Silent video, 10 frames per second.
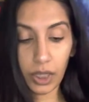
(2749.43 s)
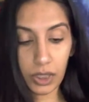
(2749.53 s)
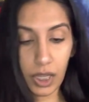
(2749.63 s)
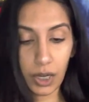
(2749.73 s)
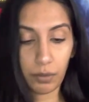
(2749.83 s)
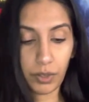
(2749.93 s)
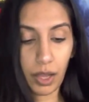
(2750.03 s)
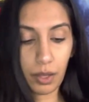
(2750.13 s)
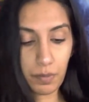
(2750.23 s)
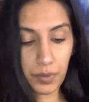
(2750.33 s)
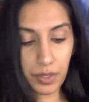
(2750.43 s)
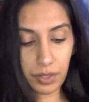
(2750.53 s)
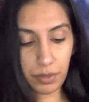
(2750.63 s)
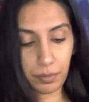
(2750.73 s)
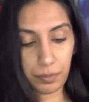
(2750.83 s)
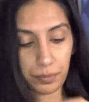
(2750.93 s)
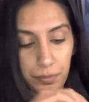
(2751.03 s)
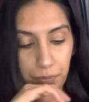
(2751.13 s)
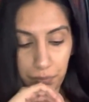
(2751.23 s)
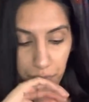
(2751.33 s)
Ten of Cups.
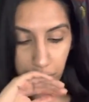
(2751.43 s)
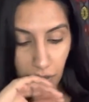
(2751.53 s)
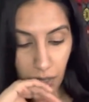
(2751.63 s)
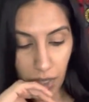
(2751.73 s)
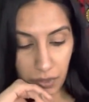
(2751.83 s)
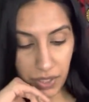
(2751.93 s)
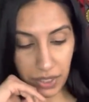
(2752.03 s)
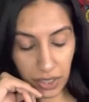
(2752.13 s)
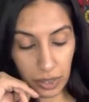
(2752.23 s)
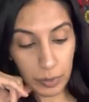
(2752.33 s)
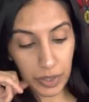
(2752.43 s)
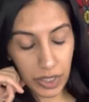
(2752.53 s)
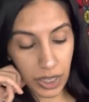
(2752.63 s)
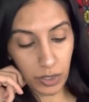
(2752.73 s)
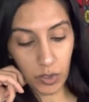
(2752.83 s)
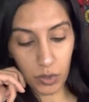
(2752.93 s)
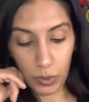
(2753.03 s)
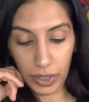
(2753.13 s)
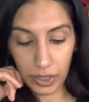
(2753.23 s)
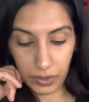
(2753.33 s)
I was asking about the Ten of
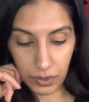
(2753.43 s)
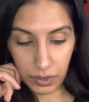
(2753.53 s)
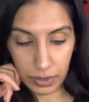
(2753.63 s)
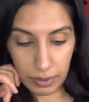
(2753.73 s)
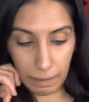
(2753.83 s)
Swords.